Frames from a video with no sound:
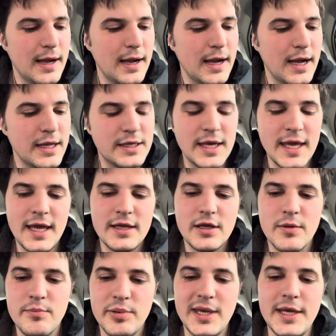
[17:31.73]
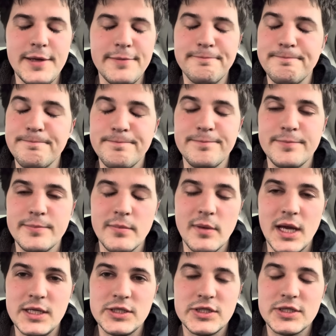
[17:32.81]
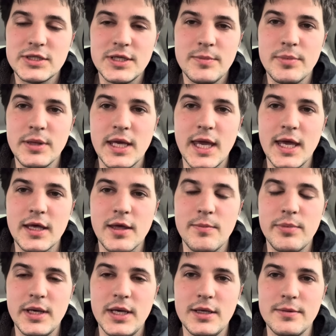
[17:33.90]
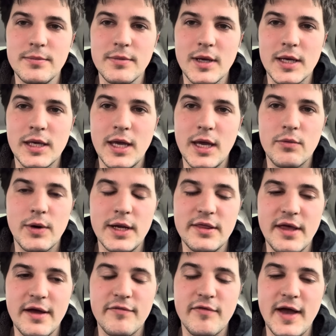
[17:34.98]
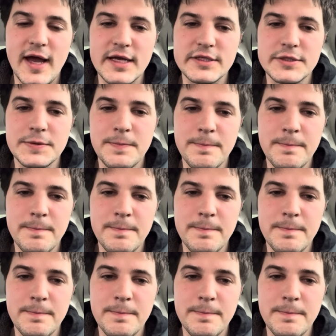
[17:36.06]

I can't compete. I just simply can't compete. I can't write that fast.